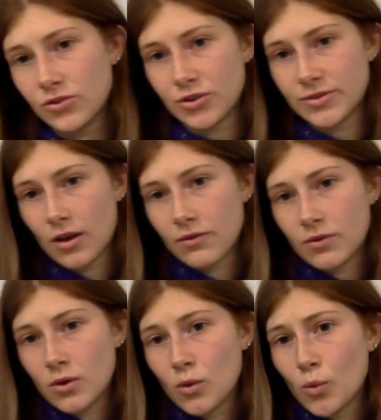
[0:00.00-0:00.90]
yourself,
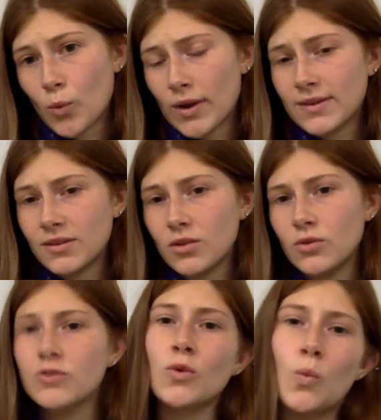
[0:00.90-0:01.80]
when is it
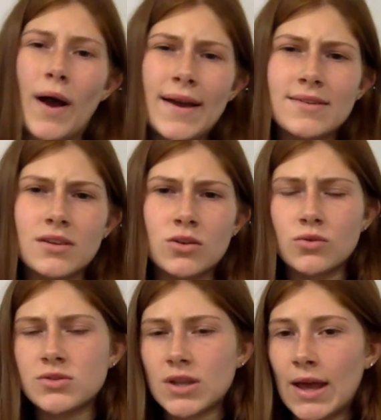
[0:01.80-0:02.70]
used, why is it
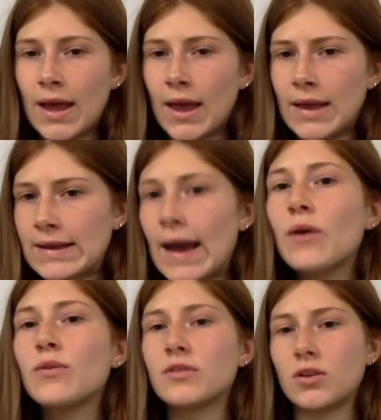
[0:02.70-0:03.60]
used, and
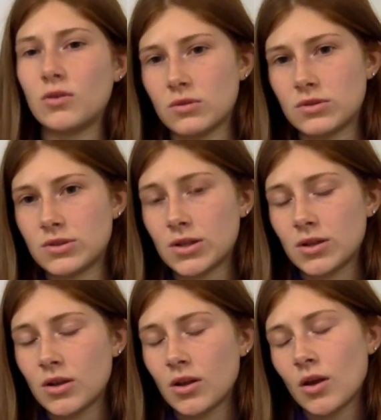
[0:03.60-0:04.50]
how is it used?
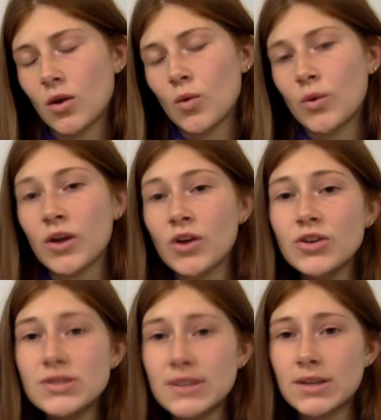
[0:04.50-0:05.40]
With
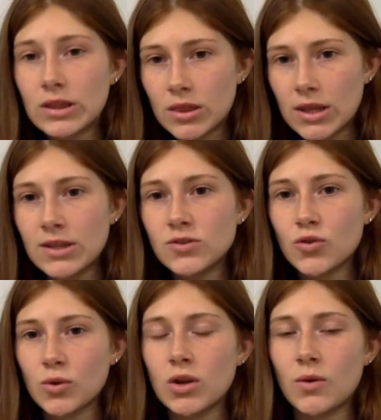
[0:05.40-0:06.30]
understanding these
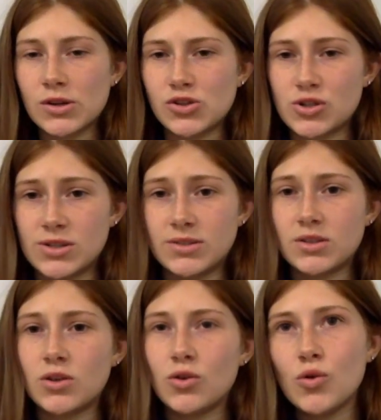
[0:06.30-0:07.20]
three questions,
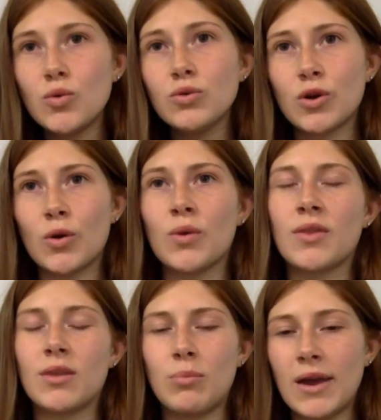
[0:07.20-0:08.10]
you will know
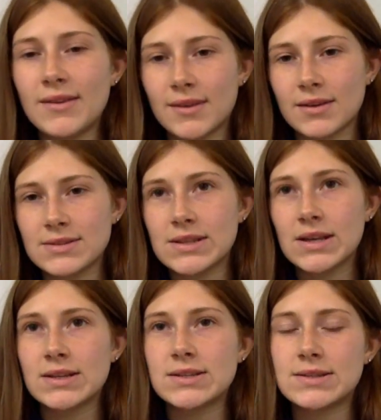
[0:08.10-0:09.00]
the basics
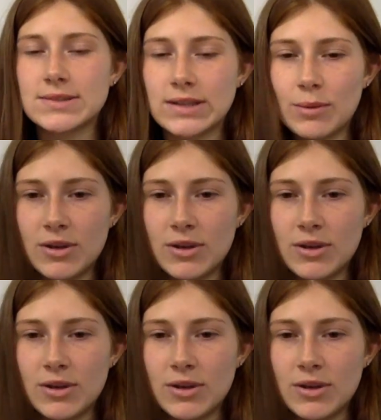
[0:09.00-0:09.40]
to escape